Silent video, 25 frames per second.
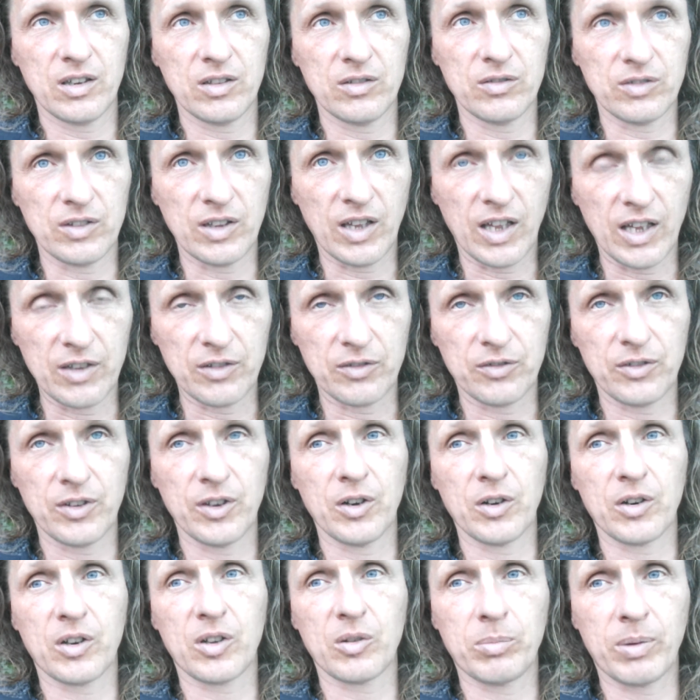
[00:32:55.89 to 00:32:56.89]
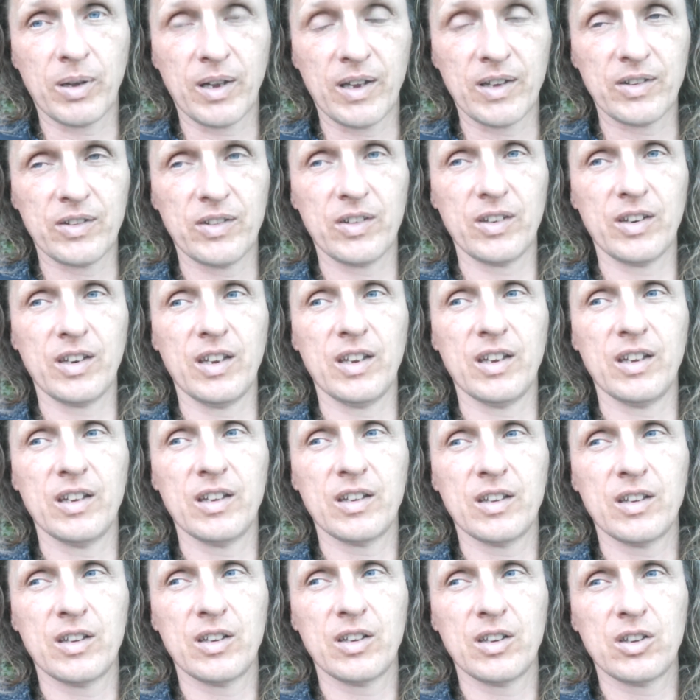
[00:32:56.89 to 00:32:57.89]
of life, in our capacity
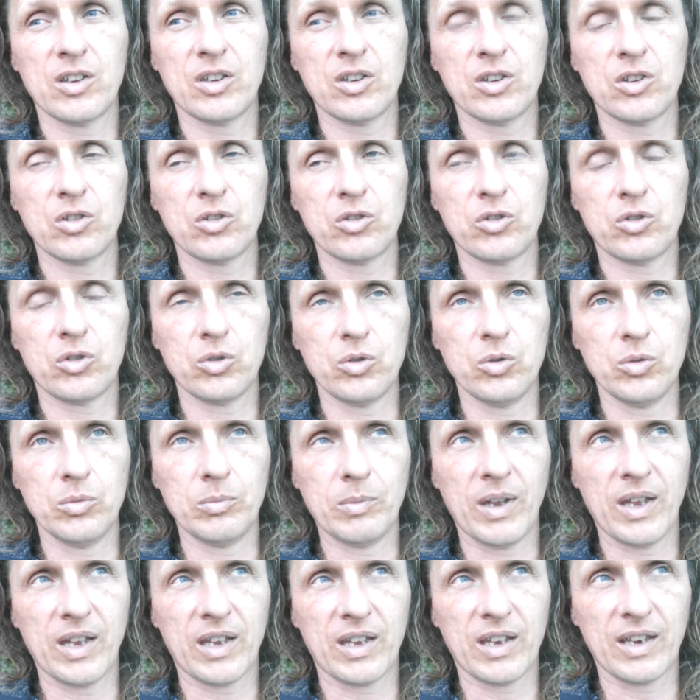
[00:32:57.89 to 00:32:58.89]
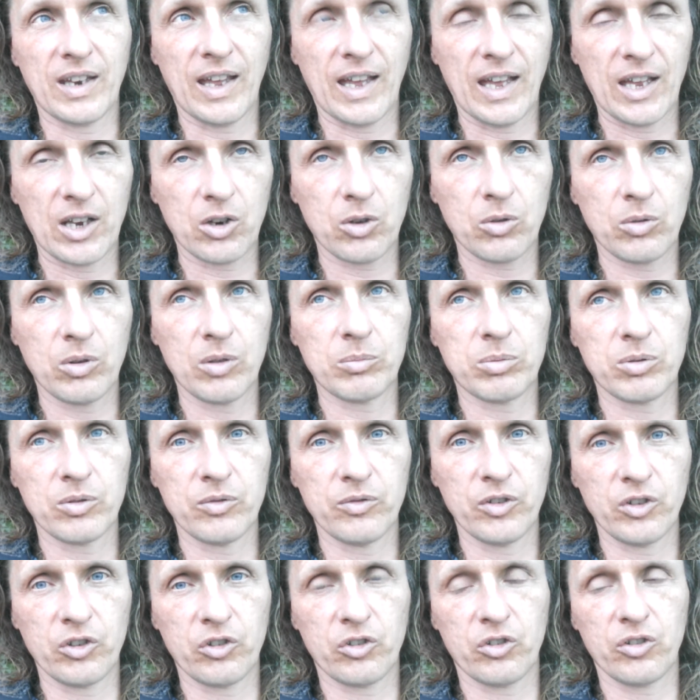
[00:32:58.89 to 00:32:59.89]
to make an adequate
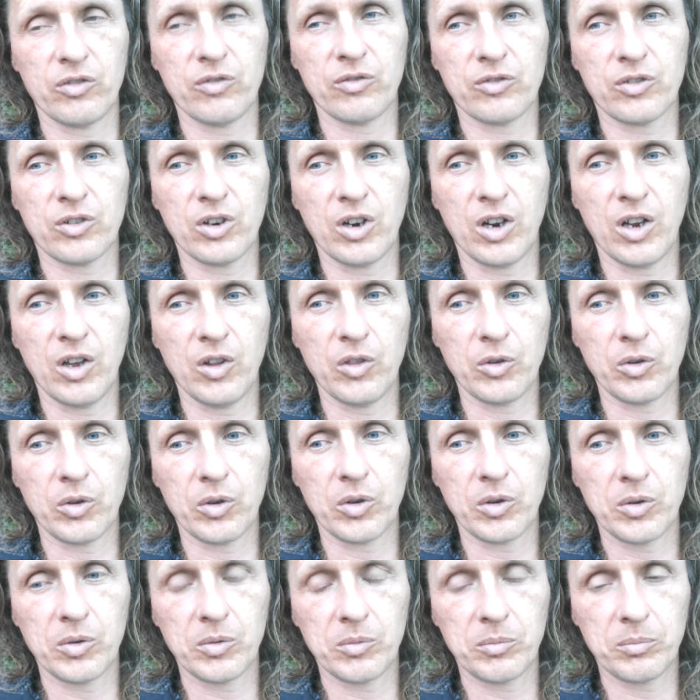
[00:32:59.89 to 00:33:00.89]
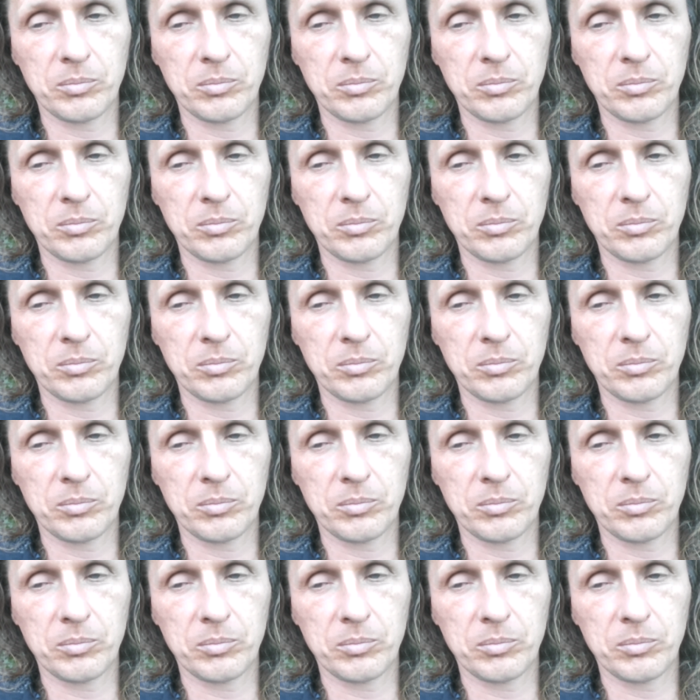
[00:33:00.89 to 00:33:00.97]
provision for other